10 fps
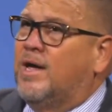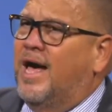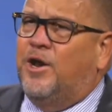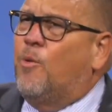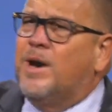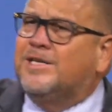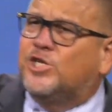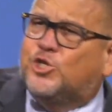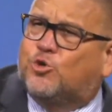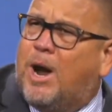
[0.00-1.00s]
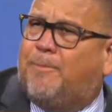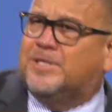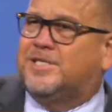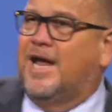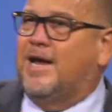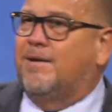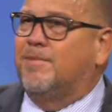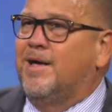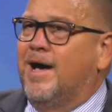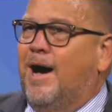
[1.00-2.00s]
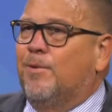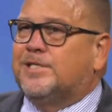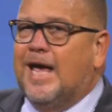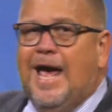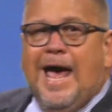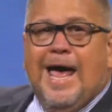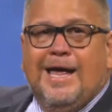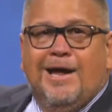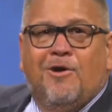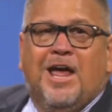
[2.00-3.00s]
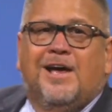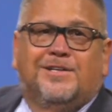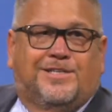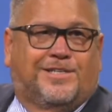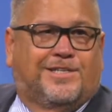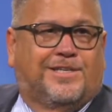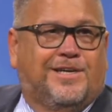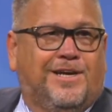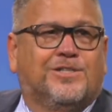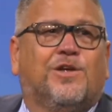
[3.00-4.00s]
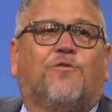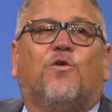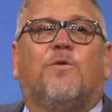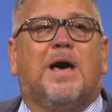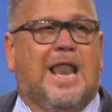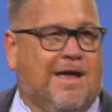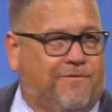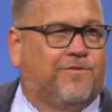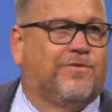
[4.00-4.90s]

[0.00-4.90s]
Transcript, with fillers: I don't want to just drop his name. I want to say, hey, here he is. Here's the fruit of my life.